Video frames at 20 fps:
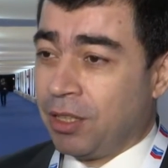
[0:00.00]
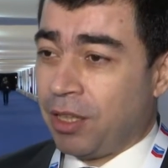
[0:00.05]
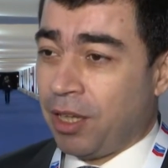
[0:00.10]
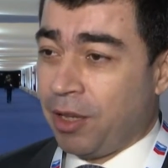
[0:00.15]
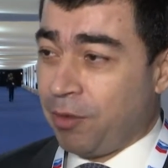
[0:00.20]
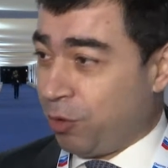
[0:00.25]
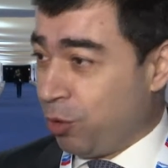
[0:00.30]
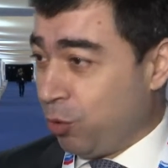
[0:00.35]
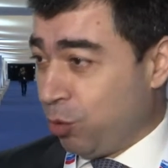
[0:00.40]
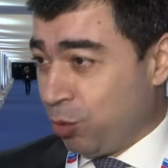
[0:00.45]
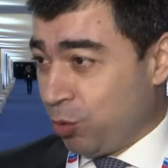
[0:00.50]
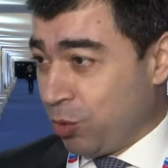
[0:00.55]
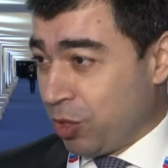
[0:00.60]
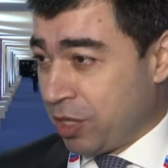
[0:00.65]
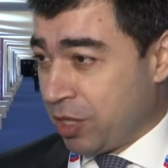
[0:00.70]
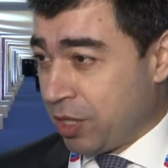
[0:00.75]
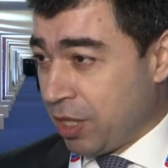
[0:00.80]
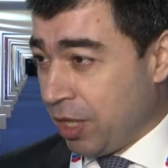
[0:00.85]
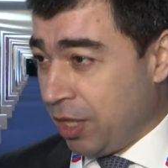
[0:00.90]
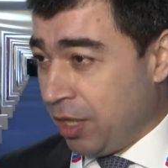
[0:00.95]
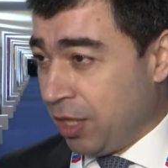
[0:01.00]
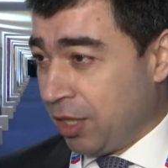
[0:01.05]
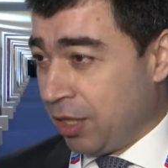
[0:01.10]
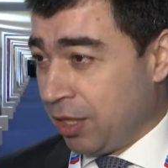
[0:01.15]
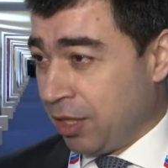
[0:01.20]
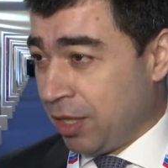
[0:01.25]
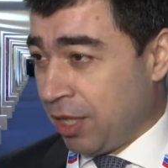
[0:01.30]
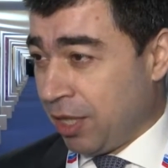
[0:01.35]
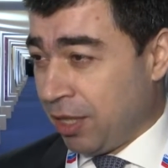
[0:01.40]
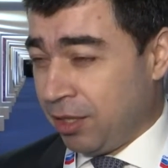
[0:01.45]
everyone was
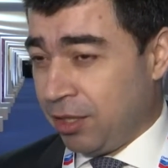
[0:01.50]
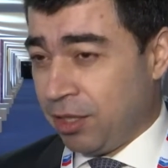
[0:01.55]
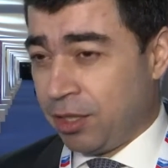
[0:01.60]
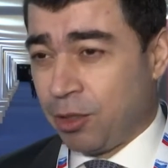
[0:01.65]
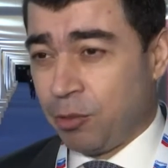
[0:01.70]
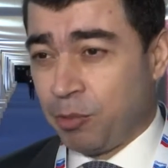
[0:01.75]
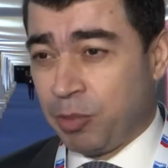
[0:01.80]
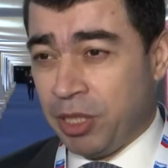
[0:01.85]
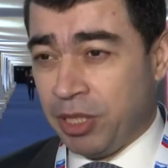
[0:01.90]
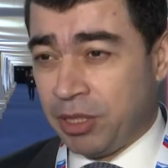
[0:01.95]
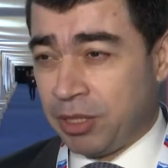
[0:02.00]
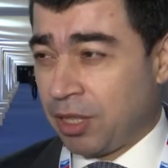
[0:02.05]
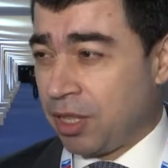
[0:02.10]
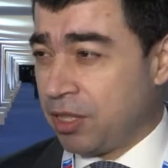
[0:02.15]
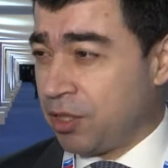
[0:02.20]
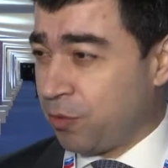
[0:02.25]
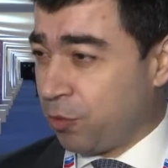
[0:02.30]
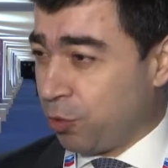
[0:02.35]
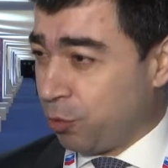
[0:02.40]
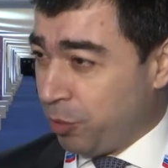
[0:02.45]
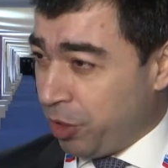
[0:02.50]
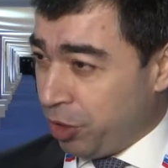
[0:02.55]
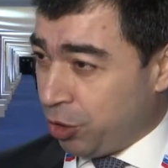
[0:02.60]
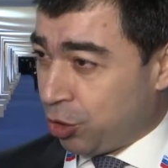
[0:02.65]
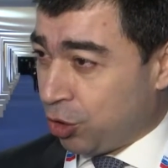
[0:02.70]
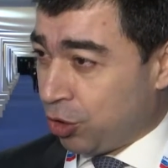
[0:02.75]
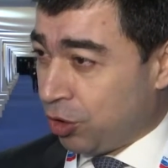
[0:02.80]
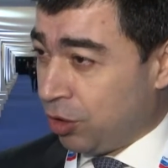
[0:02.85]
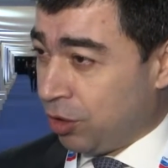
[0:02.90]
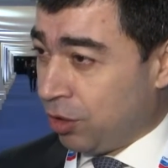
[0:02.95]
saying that the complete
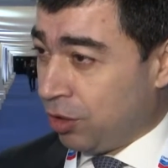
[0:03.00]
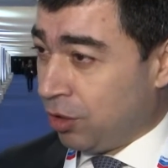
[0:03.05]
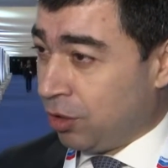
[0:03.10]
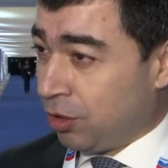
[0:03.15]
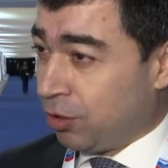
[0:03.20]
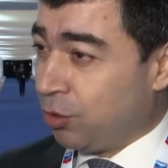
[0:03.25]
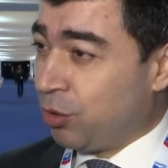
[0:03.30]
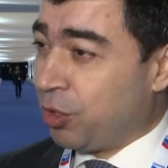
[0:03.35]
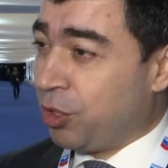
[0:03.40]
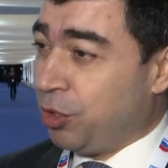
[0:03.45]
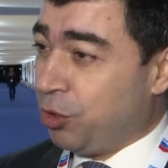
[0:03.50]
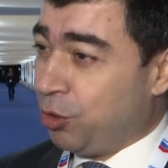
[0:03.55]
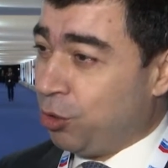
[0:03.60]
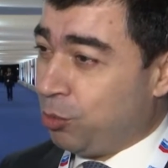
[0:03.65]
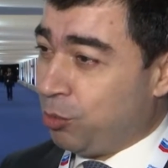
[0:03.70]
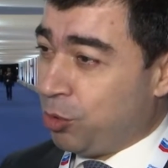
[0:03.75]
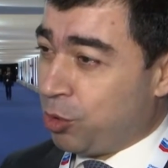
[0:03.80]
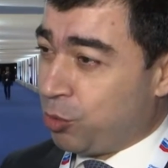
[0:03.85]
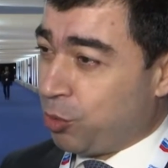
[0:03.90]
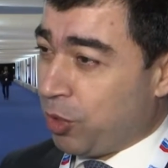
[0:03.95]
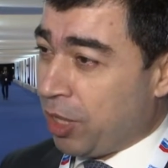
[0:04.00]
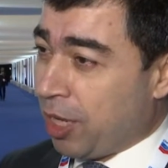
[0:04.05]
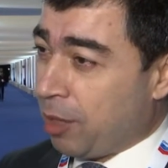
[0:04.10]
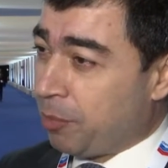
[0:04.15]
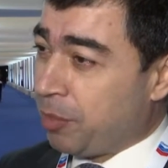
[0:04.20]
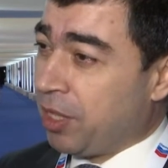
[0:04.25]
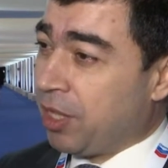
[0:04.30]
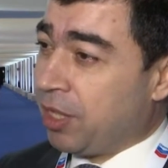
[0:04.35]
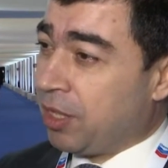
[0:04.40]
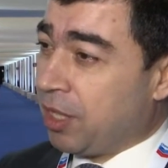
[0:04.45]
transformation to renewables will
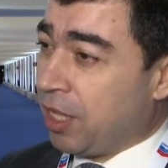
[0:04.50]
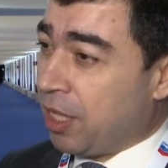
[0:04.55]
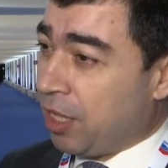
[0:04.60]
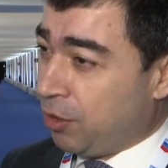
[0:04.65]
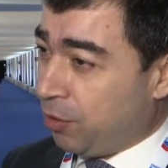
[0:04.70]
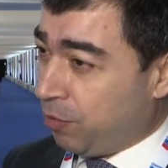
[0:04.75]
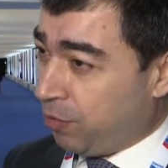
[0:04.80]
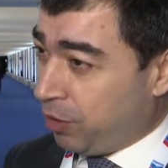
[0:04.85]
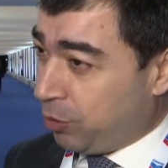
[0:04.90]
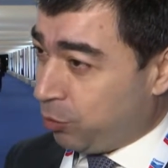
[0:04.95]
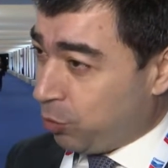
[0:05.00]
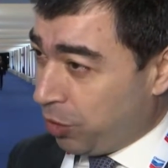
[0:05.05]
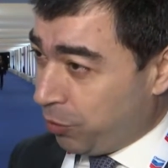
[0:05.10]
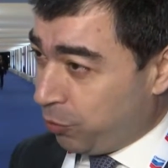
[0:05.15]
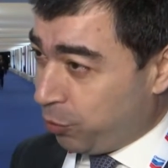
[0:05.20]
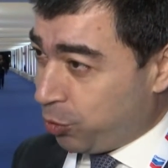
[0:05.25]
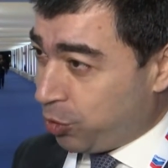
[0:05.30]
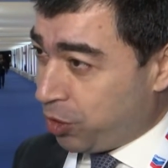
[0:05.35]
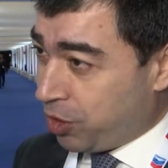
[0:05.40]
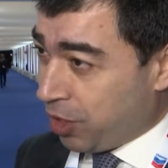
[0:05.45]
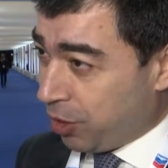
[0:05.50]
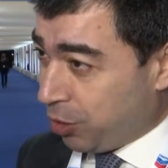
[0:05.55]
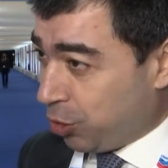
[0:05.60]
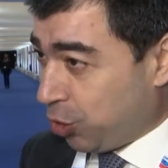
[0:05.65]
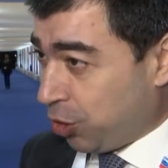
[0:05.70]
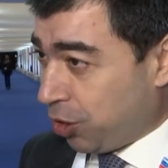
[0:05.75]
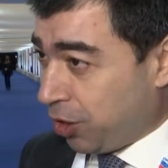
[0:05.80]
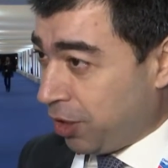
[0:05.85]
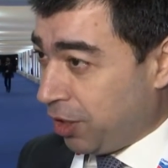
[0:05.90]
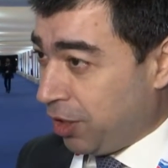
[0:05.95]
happen at the end of the 21st
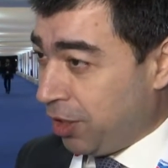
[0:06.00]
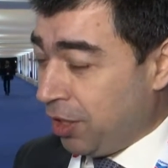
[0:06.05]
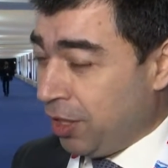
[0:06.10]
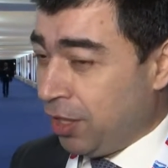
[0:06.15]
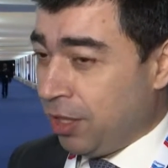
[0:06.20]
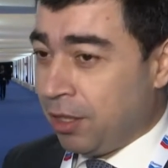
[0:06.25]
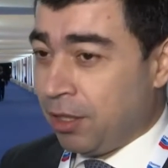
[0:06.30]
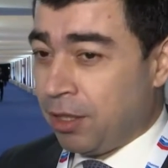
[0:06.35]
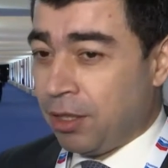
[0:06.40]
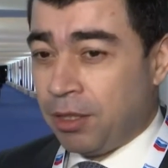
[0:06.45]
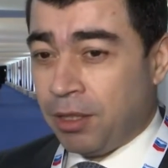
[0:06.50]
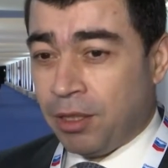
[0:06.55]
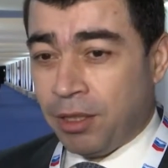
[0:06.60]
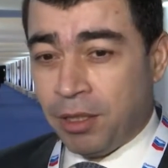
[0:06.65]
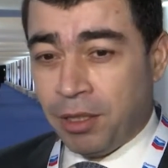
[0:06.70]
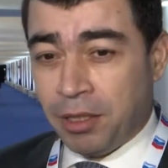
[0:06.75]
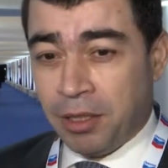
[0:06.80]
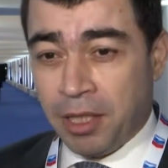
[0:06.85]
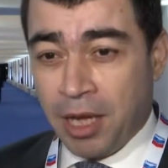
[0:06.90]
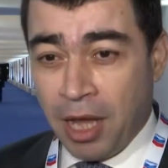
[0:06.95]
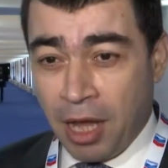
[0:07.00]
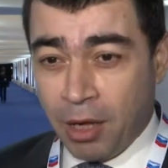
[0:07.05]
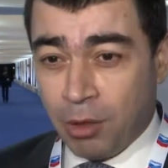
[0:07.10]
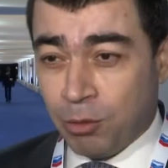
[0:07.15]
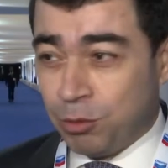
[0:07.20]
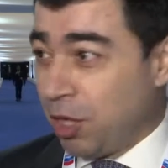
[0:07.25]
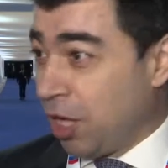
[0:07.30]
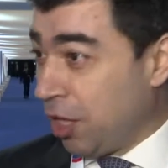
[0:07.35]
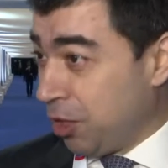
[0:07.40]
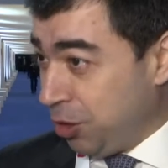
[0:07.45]
century.
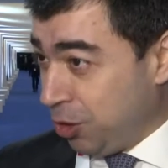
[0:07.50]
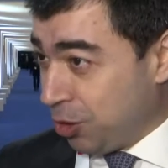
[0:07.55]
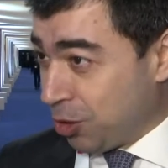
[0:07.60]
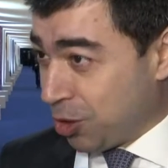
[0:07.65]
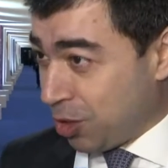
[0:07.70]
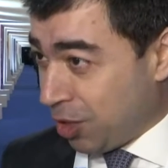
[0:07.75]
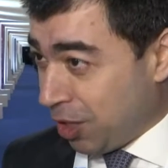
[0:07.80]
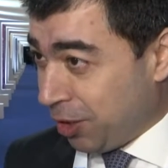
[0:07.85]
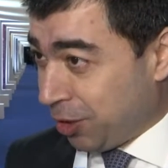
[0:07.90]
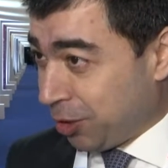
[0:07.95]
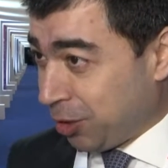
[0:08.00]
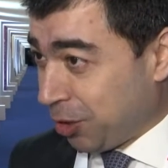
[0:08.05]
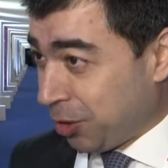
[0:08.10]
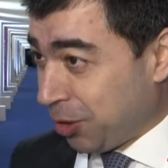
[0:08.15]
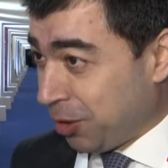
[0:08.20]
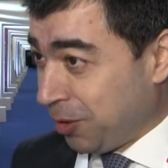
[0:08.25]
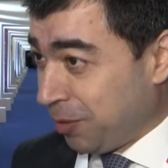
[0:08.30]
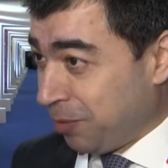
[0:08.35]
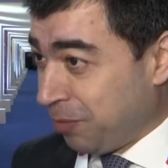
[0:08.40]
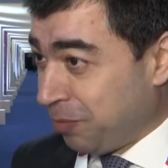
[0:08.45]
Now, 9 years later,